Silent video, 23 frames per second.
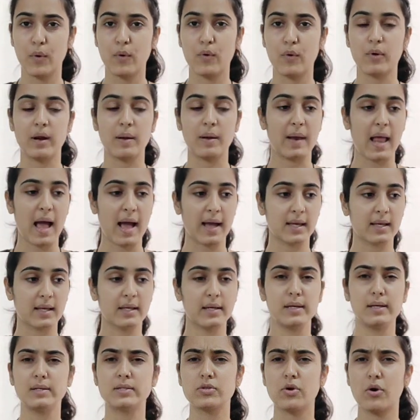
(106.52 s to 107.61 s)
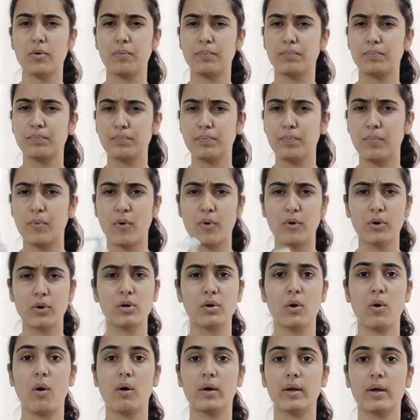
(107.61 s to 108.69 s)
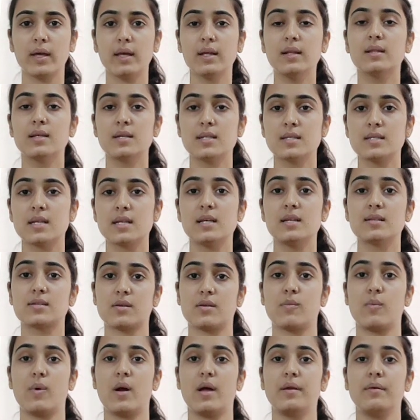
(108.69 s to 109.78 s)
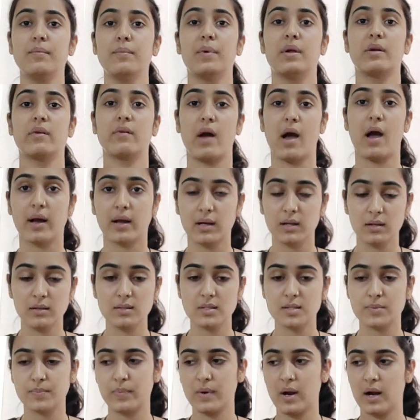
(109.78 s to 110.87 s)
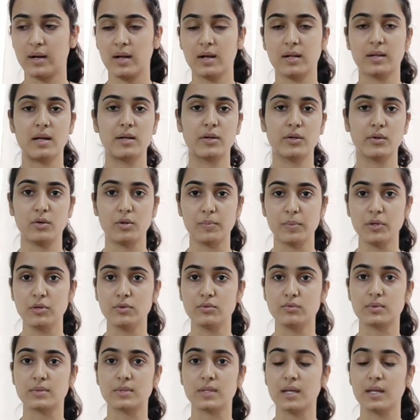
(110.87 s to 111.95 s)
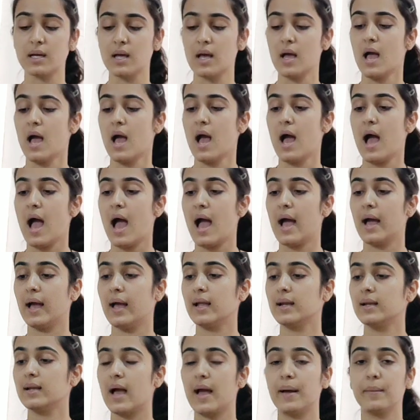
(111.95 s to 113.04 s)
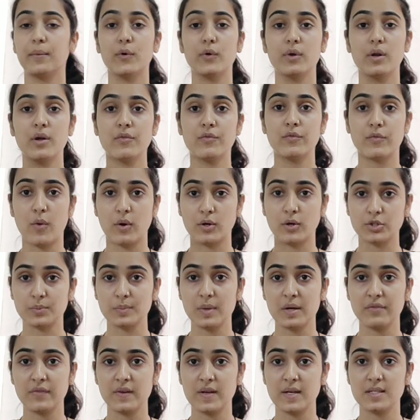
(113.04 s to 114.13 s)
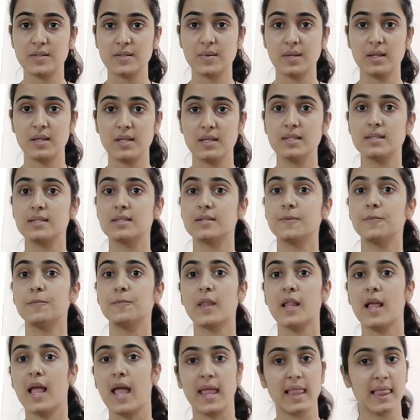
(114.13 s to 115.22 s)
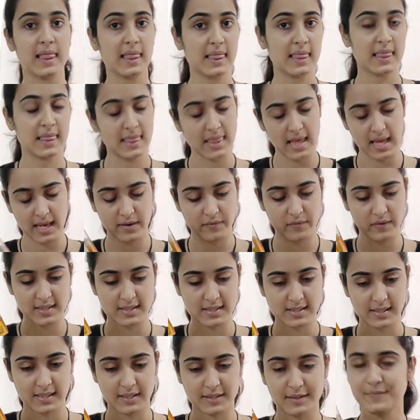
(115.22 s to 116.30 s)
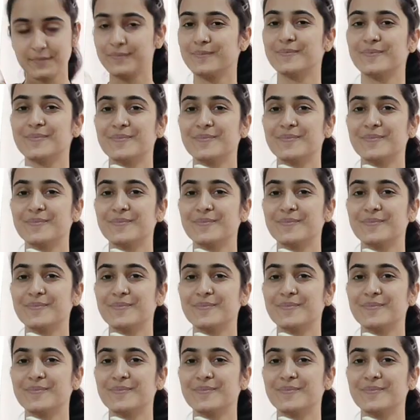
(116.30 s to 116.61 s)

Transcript: pore blackheads or pore clogging, this is one miraculous product that you'll be using. And I'm gonna wash my face with this and then we'll see.